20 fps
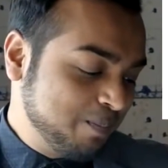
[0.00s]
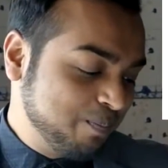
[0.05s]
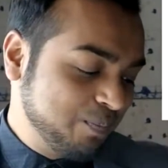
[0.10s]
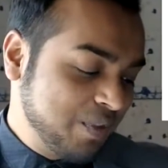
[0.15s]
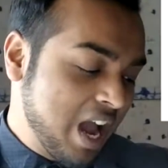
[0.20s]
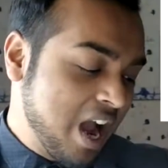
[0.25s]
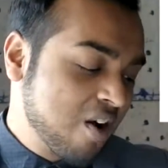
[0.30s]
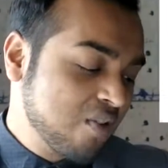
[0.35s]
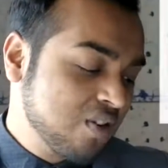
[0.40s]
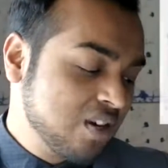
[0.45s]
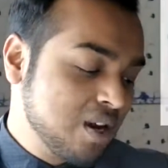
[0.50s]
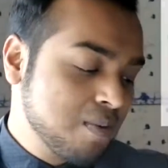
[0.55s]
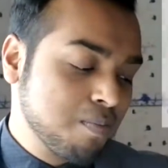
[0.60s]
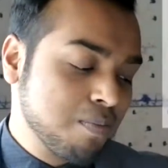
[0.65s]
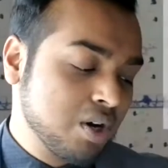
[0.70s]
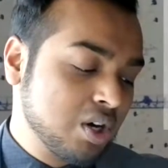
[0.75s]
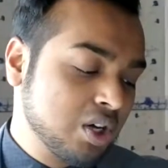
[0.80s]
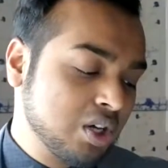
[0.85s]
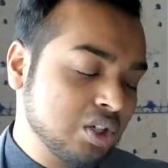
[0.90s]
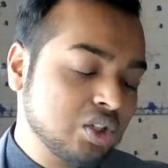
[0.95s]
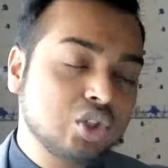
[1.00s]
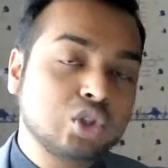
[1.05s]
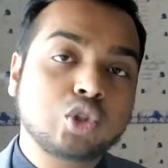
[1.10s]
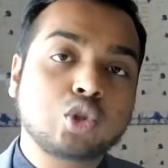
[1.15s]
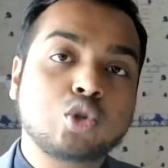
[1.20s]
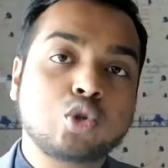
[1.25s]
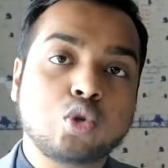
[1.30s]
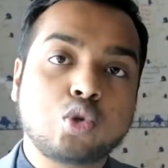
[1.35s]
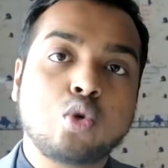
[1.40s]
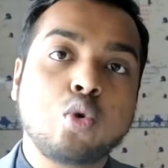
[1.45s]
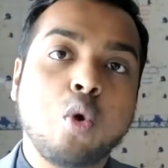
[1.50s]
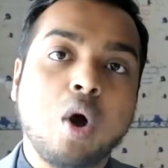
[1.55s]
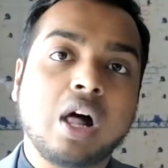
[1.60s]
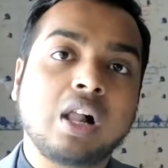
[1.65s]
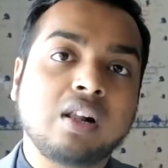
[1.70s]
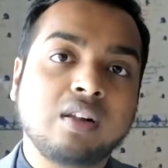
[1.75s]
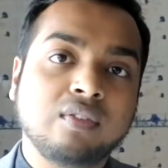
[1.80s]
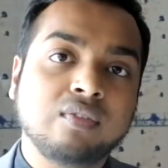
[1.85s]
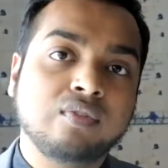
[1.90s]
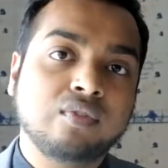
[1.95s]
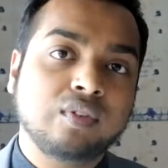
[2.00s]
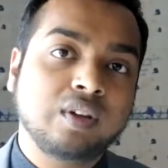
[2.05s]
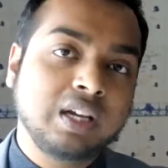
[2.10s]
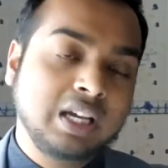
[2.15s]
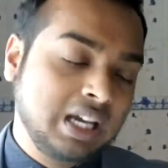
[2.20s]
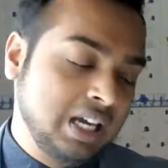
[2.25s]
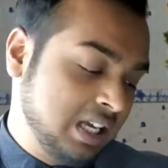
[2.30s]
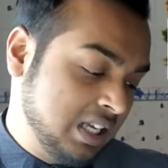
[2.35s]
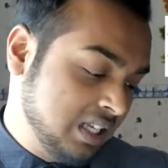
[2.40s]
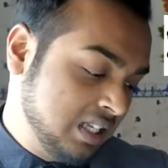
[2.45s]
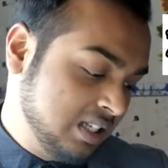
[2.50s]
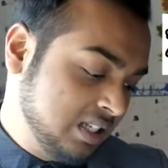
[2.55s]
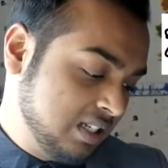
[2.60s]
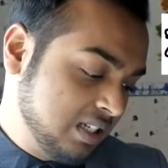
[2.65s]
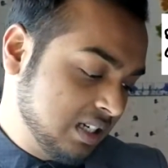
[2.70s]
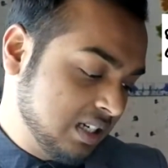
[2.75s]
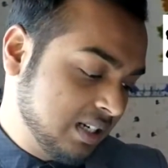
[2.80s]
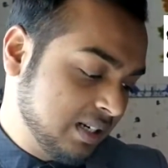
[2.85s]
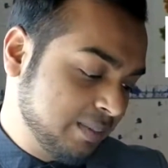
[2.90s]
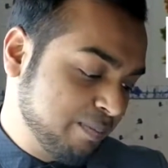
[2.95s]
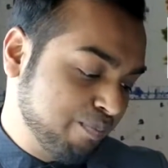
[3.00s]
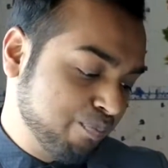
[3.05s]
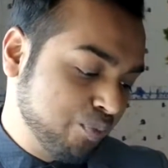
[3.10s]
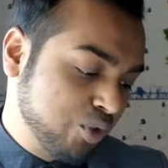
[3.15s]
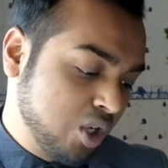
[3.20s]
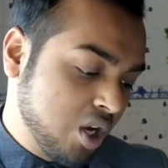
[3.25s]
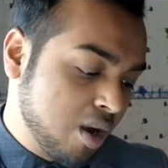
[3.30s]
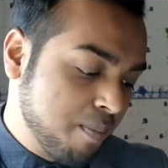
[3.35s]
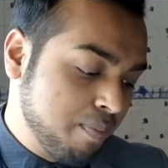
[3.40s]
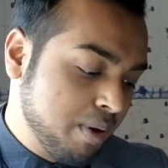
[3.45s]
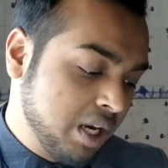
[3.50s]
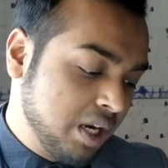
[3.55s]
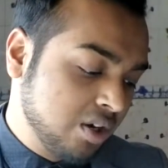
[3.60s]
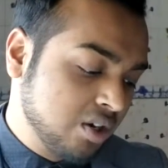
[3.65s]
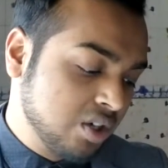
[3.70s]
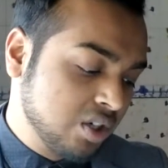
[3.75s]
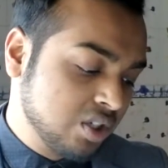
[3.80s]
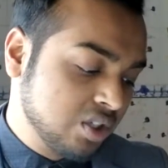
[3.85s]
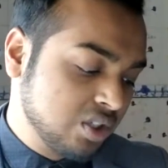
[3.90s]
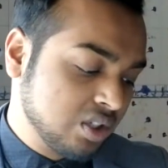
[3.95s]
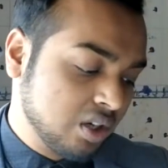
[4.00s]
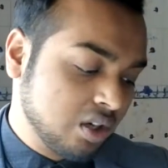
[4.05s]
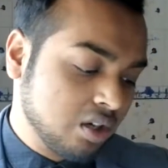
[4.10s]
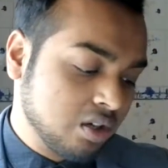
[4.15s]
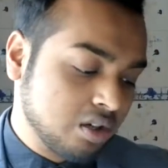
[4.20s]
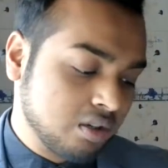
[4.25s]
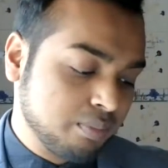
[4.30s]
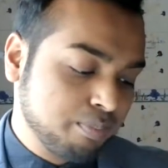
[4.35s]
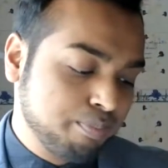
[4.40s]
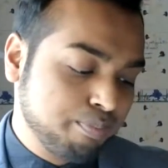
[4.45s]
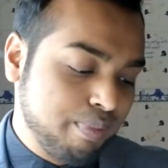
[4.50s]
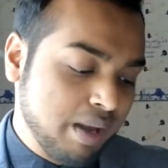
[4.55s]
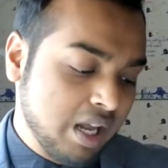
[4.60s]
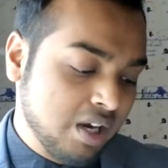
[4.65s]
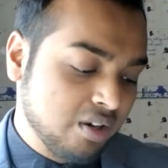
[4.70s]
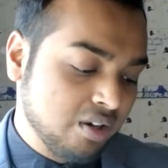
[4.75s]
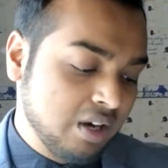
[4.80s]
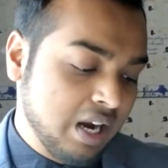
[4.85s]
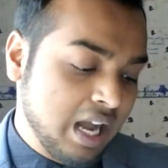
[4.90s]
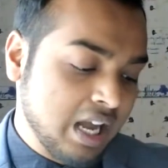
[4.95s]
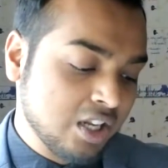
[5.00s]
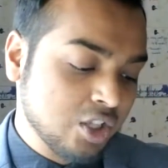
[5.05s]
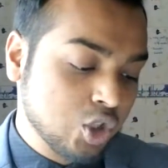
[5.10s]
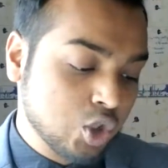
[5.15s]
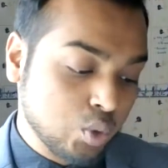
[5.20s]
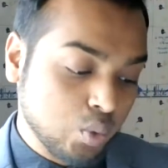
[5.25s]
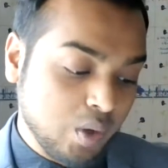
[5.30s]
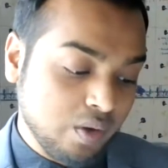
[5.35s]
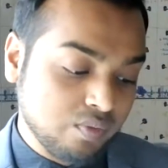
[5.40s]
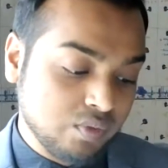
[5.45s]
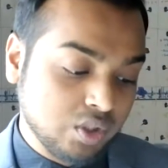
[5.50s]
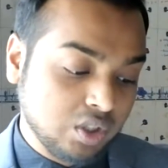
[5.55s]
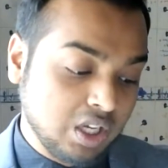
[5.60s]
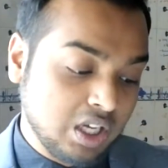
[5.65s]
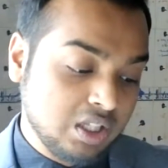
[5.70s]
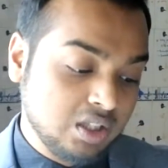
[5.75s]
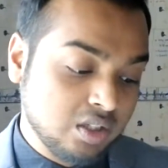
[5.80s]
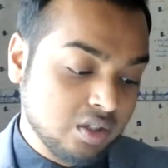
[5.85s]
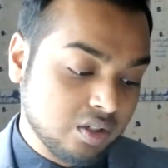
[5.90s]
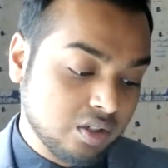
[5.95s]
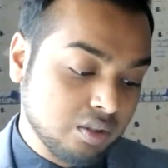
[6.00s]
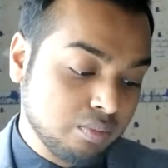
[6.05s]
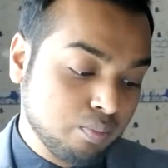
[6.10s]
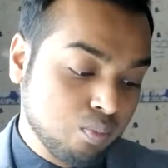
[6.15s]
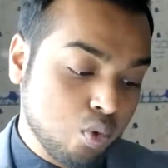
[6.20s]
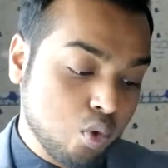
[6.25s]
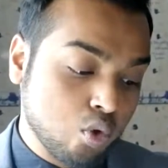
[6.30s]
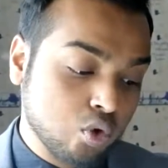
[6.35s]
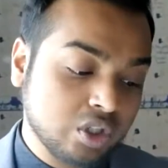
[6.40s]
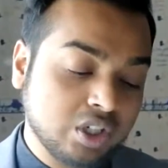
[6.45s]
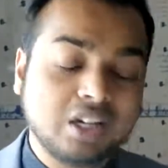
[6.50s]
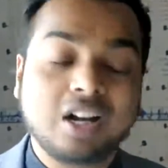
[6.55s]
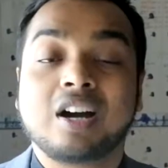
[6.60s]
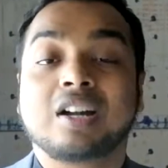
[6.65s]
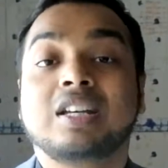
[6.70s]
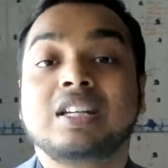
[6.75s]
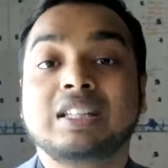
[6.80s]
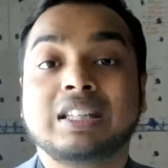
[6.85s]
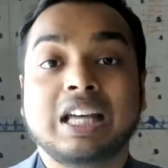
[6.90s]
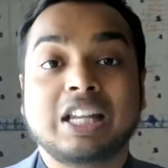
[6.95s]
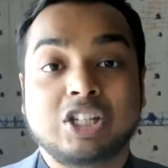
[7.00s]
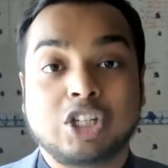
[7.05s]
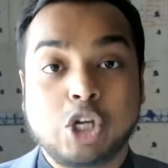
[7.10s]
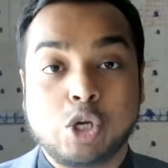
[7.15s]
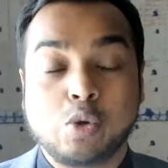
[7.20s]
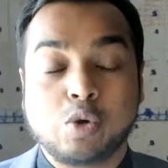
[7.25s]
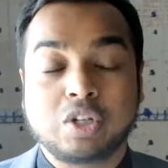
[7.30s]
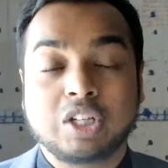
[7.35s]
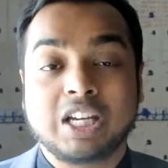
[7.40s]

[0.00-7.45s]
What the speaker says: Now, number 12 is competitors are better and swift. Okay, they're more cunning than you.